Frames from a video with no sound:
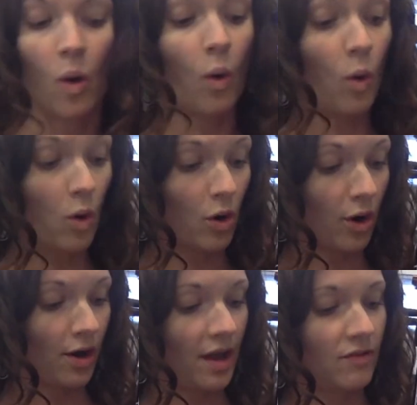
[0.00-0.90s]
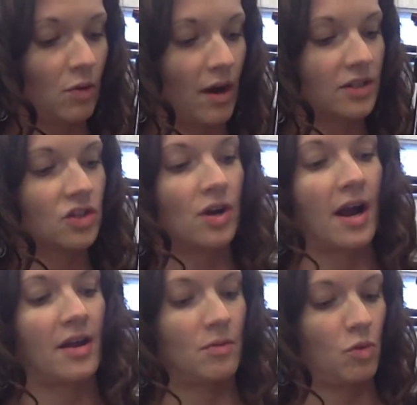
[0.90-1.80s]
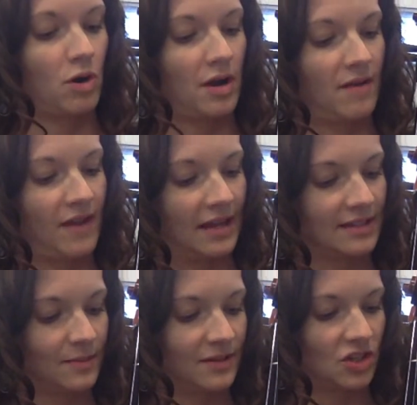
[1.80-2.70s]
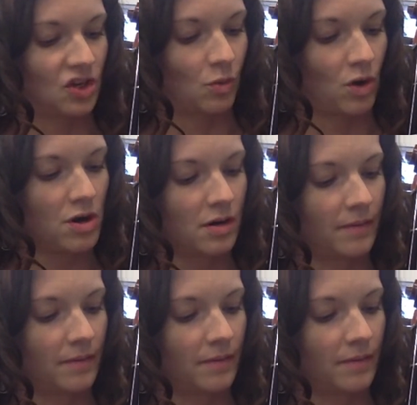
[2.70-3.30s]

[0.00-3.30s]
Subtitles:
or if you want to try the more advanced position work.